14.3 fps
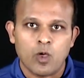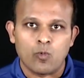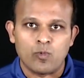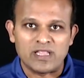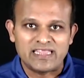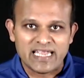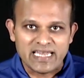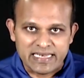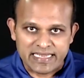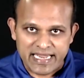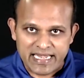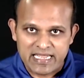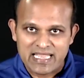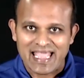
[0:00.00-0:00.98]
We'll then
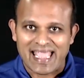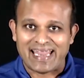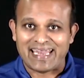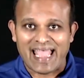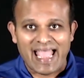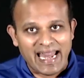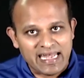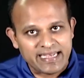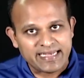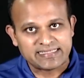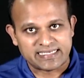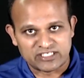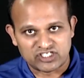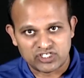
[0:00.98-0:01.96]
need an
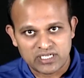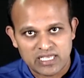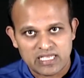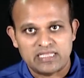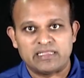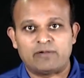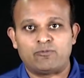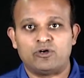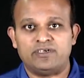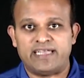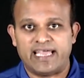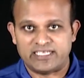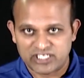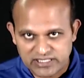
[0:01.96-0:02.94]
analytics engine that would
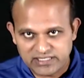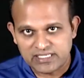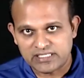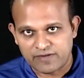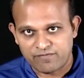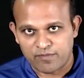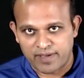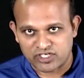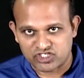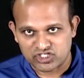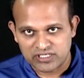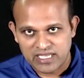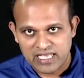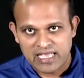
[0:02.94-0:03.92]
digest this
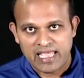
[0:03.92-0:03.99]
information